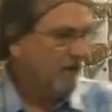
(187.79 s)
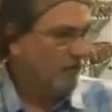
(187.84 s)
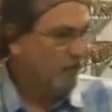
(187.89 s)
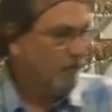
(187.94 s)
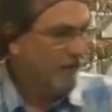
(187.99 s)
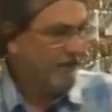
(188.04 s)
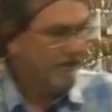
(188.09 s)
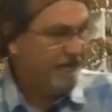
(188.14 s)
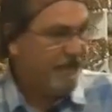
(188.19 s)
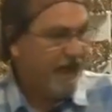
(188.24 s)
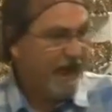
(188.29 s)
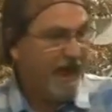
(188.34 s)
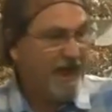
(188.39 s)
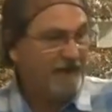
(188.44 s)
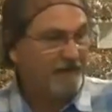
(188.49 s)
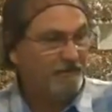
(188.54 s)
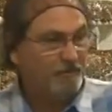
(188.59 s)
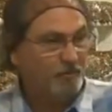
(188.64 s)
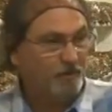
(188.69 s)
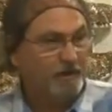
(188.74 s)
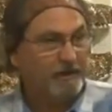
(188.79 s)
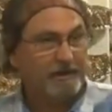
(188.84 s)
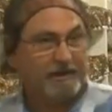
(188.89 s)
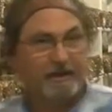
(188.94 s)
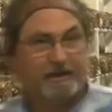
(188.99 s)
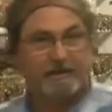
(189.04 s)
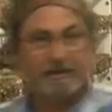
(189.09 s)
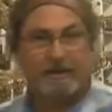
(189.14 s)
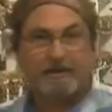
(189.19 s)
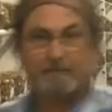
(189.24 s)
with that, we're going
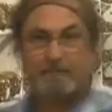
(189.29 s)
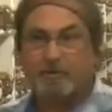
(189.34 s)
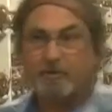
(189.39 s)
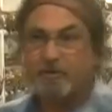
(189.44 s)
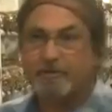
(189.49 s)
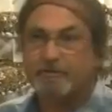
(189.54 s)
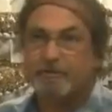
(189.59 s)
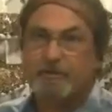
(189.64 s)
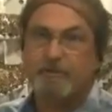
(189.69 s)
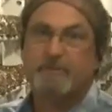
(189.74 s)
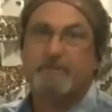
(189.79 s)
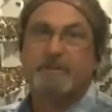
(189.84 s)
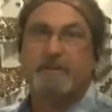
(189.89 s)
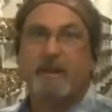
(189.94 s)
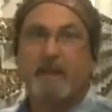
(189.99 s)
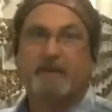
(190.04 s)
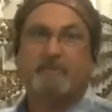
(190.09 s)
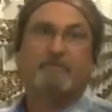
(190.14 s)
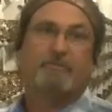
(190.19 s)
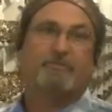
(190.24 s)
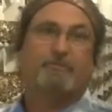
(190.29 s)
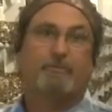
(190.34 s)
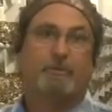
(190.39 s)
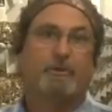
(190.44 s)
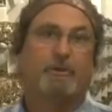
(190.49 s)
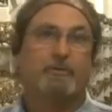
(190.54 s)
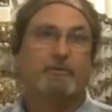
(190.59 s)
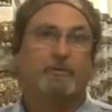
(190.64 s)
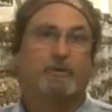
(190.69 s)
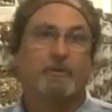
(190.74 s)
to then move to the next
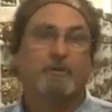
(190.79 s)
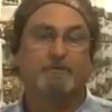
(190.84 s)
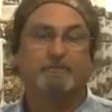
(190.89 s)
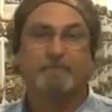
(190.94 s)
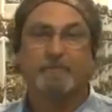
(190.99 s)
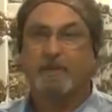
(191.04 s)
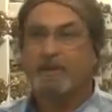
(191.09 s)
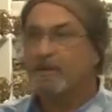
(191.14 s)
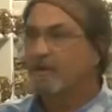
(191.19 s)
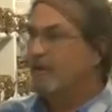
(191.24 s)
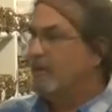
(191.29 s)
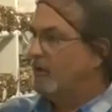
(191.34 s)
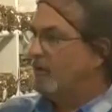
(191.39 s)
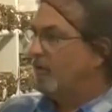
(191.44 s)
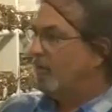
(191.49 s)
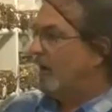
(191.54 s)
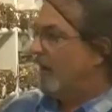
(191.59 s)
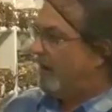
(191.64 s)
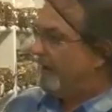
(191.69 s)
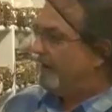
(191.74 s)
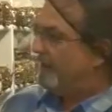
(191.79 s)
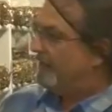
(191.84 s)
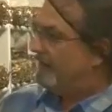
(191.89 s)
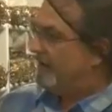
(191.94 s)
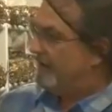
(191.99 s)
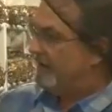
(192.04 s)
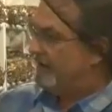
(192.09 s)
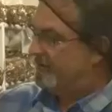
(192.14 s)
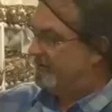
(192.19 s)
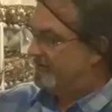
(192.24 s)
fruiting room where
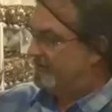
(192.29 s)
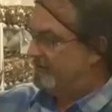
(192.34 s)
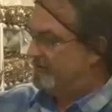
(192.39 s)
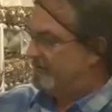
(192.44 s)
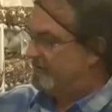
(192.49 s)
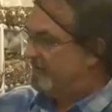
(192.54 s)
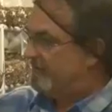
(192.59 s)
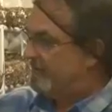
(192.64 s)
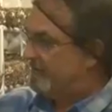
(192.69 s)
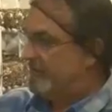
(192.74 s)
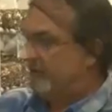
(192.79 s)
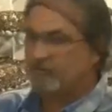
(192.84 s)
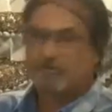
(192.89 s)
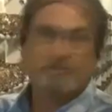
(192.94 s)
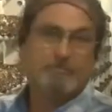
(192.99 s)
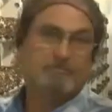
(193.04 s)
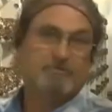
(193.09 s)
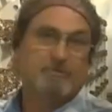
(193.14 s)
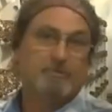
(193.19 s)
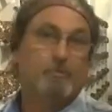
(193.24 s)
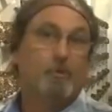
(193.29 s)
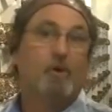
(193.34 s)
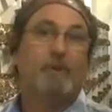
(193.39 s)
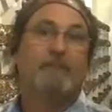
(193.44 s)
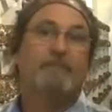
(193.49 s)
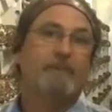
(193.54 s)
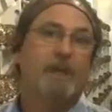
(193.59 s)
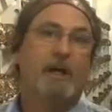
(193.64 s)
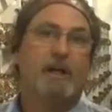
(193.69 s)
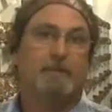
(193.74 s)
the mushrooms are more
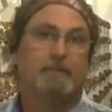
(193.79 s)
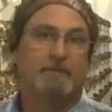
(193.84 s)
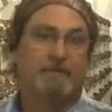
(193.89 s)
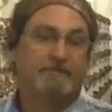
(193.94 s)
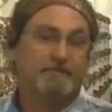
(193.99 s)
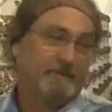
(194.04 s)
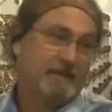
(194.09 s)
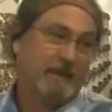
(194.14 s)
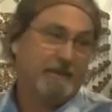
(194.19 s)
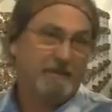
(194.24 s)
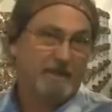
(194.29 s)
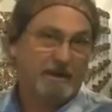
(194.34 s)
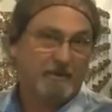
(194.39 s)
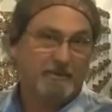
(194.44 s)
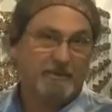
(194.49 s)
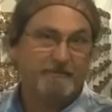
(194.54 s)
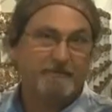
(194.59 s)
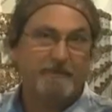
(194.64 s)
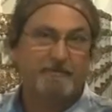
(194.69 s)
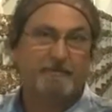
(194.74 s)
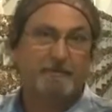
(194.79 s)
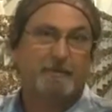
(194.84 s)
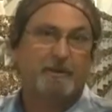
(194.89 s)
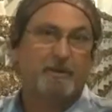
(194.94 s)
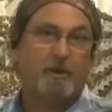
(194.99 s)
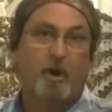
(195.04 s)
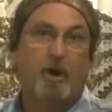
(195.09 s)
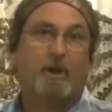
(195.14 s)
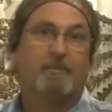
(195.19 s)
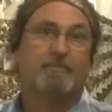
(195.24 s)
developed. And for that matter, we've even
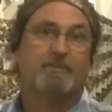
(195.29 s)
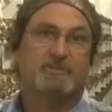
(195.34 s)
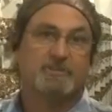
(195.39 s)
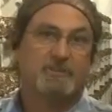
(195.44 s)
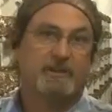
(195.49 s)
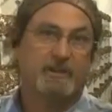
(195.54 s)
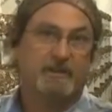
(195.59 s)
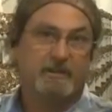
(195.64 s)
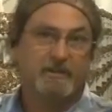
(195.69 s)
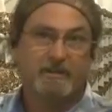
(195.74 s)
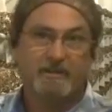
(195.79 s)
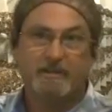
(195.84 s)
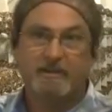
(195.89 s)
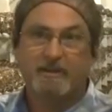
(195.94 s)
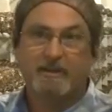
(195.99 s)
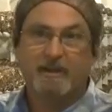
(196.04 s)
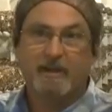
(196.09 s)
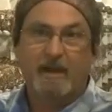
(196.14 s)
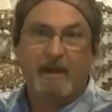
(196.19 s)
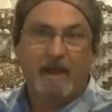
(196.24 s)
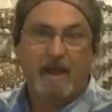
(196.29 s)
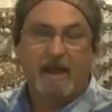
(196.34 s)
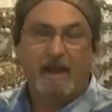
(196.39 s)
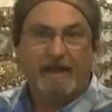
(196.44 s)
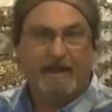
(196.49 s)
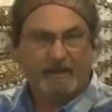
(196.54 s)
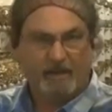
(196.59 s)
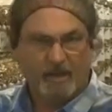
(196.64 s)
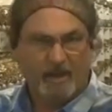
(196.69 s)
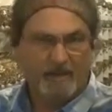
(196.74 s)
been harvesting,
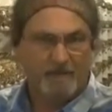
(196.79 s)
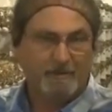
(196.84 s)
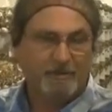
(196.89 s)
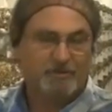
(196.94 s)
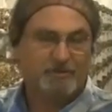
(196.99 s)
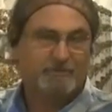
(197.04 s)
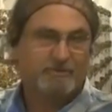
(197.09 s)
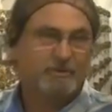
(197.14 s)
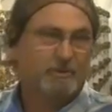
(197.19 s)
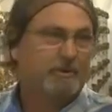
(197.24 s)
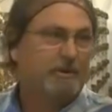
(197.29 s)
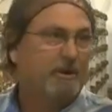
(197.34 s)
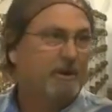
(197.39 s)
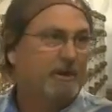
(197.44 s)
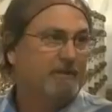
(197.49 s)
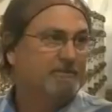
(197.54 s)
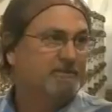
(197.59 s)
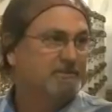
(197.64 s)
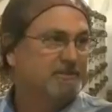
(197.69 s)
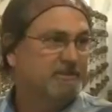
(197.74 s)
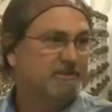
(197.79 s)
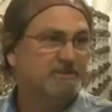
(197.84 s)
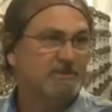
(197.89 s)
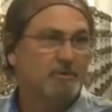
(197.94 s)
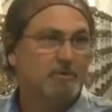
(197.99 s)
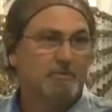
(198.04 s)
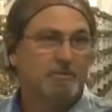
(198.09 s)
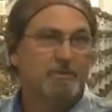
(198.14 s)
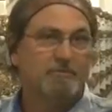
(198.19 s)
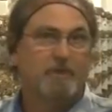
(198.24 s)
and a lot of the mushrooms are already harvested.
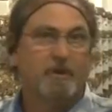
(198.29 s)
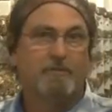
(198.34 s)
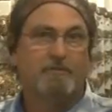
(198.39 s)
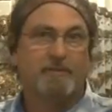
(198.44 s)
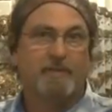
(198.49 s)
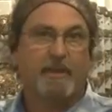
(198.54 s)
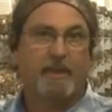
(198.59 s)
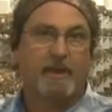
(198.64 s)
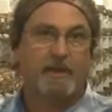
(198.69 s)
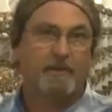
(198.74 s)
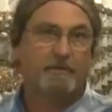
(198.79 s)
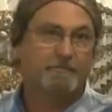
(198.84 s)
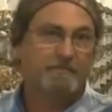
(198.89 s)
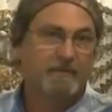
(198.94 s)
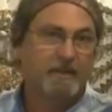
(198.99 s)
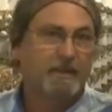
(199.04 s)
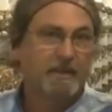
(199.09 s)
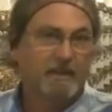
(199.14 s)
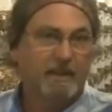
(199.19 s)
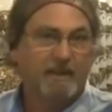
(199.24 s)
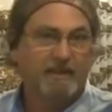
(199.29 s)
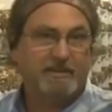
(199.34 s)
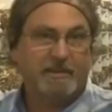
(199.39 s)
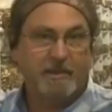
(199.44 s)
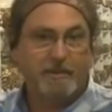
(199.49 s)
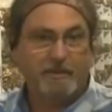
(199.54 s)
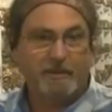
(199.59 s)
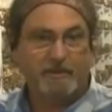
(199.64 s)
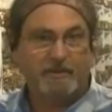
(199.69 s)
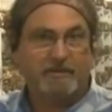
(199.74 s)
So we'll move over there.
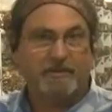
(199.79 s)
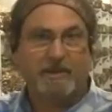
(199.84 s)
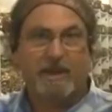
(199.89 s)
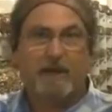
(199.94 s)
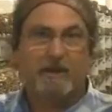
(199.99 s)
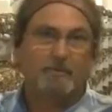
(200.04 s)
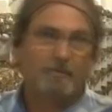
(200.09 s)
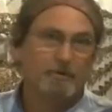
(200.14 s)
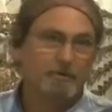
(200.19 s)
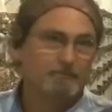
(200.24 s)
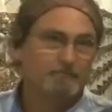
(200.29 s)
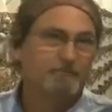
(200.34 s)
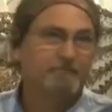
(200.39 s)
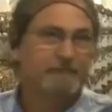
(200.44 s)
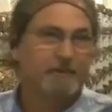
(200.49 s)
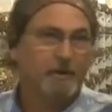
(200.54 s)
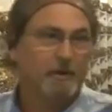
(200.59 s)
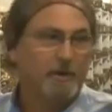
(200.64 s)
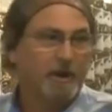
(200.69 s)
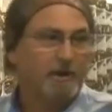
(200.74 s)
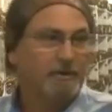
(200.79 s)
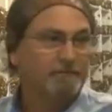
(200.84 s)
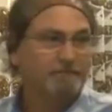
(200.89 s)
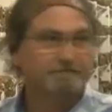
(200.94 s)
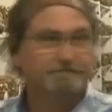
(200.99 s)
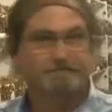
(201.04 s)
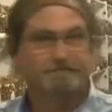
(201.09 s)
Until we get to that room, farewell.